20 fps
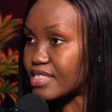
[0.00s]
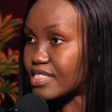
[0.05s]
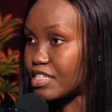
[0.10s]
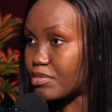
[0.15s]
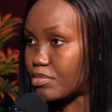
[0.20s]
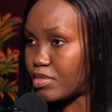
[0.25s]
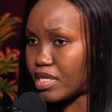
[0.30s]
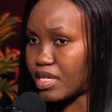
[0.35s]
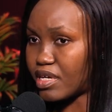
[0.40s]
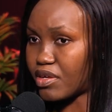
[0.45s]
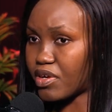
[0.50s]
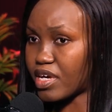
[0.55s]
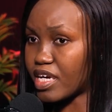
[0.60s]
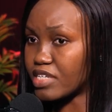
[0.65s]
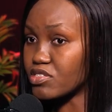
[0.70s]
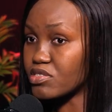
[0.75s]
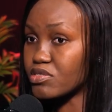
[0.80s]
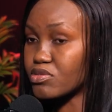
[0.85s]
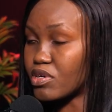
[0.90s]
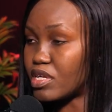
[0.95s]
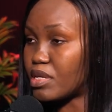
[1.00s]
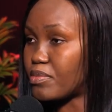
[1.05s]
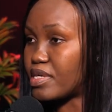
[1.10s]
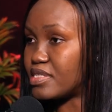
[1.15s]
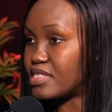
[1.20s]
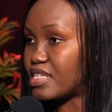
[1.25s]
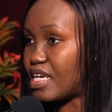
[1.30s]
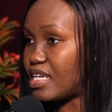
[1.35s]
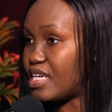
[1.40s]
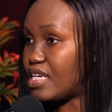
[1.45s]
terminal, you can just call him
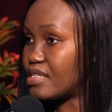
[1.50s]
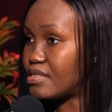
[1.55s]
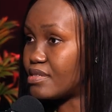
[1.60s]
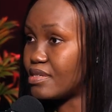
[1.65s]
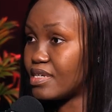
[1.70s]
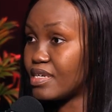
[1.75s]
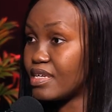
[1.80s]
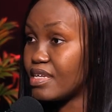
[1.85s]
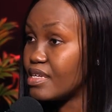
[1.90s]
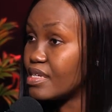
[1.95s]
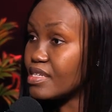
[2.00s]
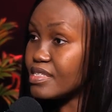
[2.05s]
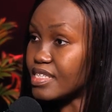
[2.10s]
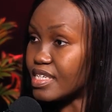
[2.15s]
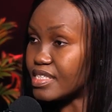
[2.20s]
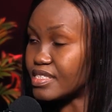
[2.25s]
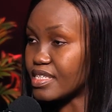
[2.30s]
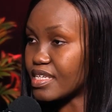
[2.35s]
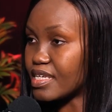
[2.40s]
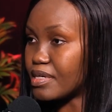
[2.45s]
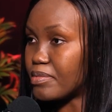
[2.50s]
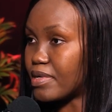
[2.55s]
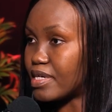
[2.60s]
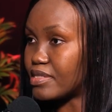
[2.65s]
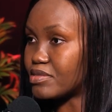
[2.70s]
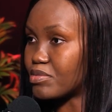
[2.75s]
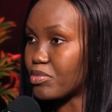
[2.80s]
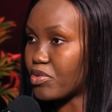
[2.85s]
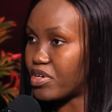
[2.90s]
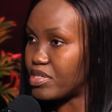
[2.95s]
and say, I need 30K by
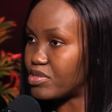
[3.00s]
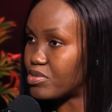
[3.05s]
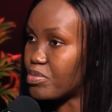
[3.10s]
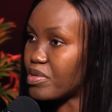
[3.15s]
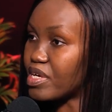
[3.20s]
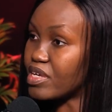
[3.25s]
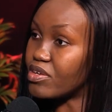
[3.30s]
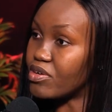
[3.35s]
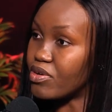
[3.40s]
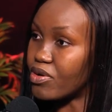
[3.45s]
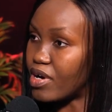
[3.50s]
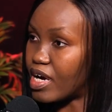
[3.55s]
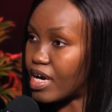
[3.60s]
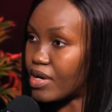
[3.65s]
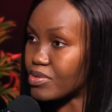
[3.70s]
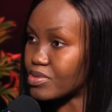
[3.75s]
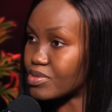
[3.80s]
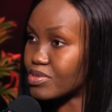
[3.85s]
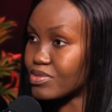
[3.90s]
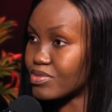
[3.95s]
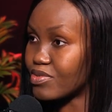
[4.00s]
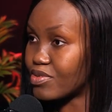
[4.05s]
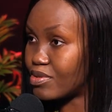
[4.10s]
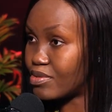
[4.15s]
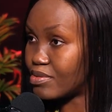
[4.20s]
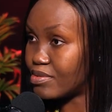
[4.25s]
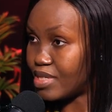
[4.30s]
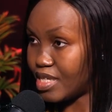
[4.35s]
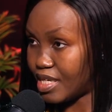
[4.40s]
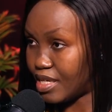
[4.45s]
tomorrow. It will be in your house,
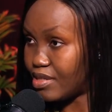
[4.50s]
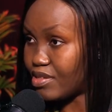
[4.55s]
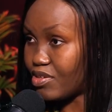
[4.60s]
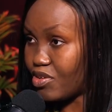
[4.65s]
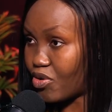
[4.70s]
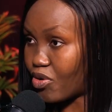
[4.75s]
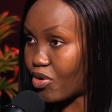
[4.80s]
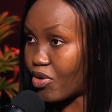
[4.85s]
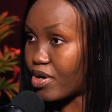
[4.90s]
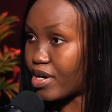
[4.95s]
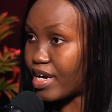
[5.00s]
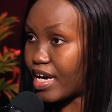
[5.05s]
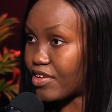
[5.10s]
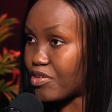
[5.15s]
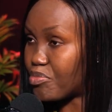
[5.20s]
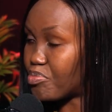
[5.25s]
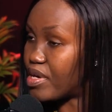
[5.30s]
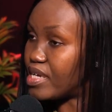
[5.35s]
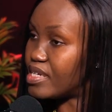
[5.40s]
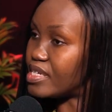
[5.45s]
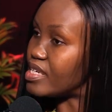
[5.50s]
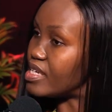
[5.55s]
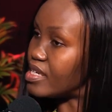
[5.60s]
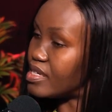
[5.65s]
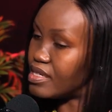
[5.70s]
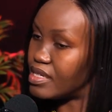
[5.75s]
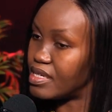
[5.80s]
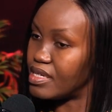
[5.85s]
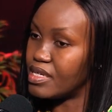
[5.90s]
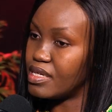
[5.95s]
and you pay
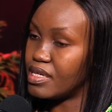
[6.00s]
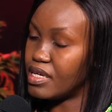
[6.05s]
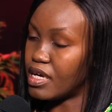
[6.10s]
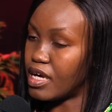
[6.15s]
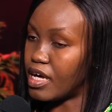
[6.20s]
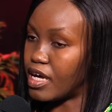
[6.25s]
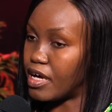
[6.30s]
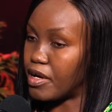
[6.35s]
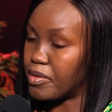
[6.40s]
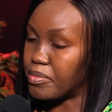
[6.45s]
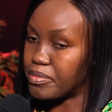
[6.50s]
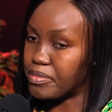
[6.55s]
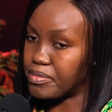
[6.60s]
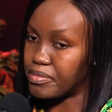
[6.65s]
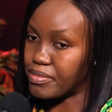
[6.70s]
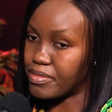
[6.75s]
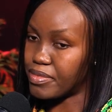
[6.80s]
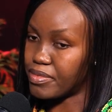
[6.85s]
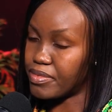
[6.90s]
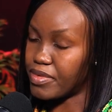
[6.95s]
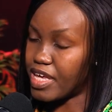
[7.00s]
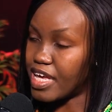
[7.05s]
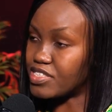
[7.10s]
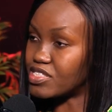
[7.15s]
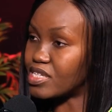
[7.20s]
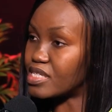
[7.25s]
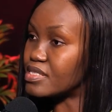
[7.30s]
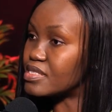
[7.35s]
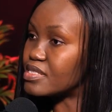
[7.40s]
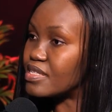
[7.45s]
the
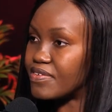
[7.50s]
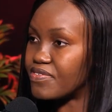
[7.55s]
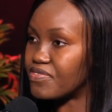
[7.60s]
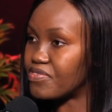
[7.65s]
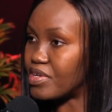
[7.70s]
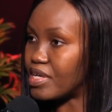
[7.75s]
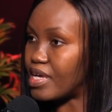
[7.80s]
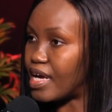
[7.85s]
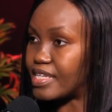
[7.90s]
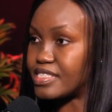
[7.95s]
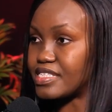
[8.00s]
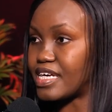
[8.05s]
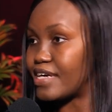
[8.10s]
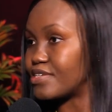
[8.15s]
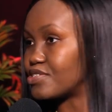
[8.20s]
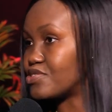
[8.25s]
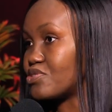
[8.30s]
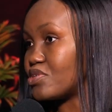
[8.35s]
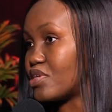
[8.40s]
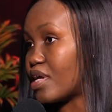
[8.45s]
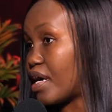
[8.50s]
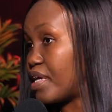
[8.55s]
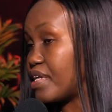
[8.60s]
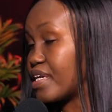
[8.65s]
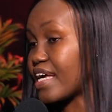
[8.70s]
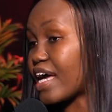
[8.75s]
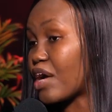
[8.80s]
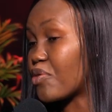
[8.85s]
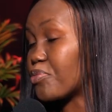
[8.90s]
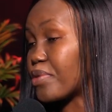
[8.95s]
agency fee attached to that. And
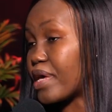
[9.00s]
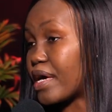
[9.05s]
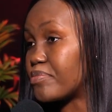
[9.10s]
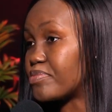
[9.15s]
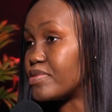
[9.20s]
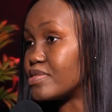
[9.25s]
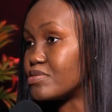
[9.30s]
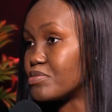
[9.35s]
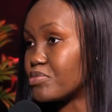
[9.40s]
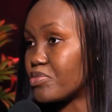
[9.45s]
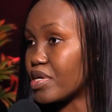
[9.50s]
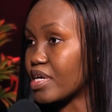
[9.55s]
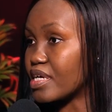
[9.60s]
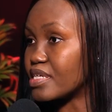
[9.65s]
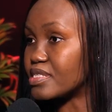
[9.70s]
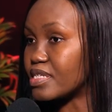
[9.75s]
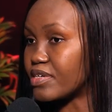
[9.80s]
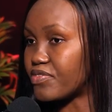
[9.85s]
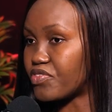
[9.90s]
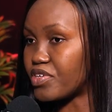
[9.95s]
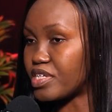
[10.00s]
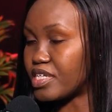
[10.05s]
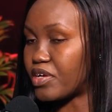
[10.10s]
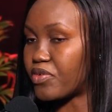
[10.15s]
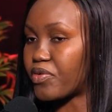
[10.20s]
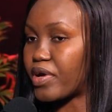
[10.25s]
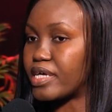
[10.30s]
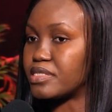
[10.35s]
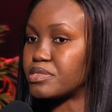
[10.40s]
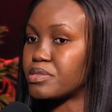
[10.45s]
the guy will be happy to bring it every day,
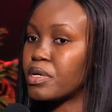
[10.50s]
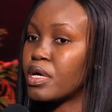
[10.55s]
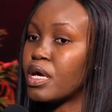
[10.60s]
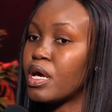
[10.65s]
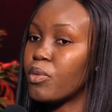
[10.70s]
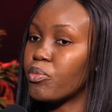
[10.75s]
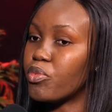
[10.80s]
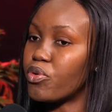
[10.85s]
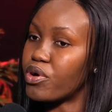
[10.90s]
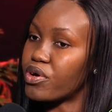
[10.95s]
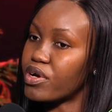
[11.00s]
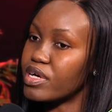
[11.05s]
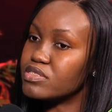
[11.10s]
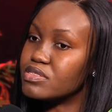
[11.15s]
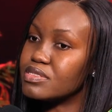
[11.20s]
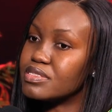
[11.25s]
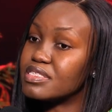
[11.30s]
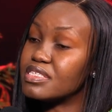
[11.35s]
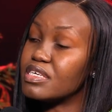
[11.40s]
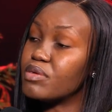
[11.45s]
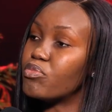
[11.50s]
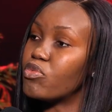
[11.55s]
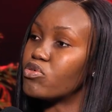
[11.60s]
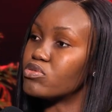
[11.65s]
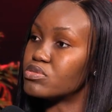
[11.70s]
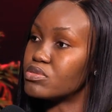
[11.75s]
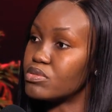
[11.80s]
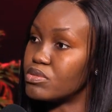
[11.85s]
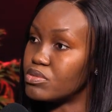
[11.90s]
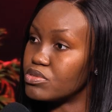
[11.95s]
right? But we're going to see more
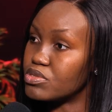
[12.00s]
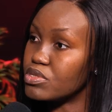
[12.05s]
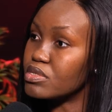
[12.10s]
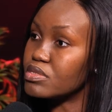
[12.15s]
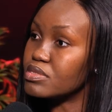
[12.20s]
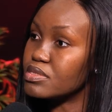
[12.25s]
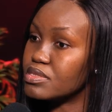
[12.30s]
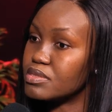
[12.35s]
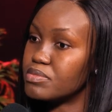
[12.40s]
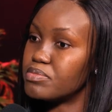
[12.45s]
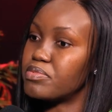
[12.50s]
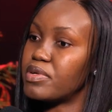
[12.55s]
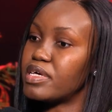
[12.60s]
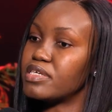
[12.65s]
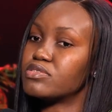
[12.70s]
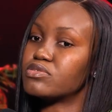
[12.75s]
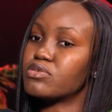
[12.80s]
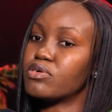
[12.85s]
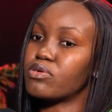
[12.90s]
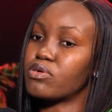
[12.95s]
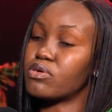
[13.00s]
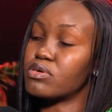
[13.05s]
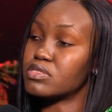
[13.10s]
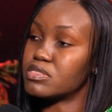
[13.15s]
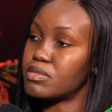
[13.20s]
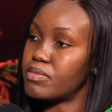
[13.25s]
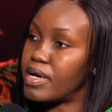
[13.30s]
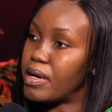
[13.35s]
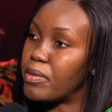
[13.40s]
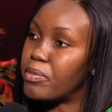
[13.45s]
solutions based on
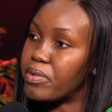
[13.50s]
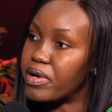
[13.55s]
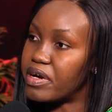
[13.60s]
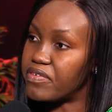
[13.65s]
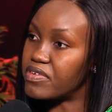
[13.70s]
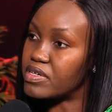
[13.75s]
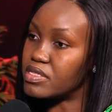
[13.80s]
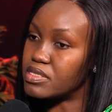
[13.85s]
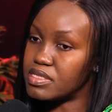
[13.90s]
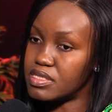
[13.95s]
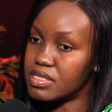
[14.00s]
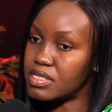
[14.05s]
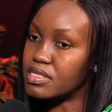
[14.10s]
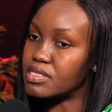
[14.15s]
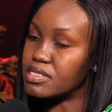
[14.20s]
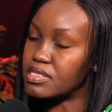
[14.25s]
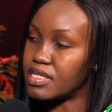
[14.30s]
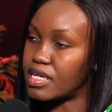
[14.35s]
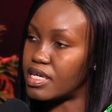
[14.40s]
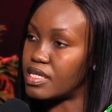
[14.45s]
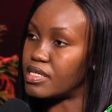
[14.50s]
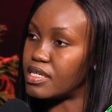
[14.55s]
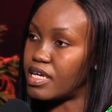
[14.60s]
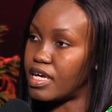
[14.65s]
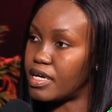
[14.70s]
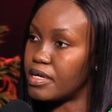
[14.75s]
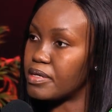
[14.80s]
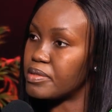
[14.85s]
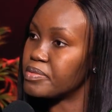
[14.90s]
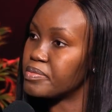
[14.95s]
customer preferences, and yeah.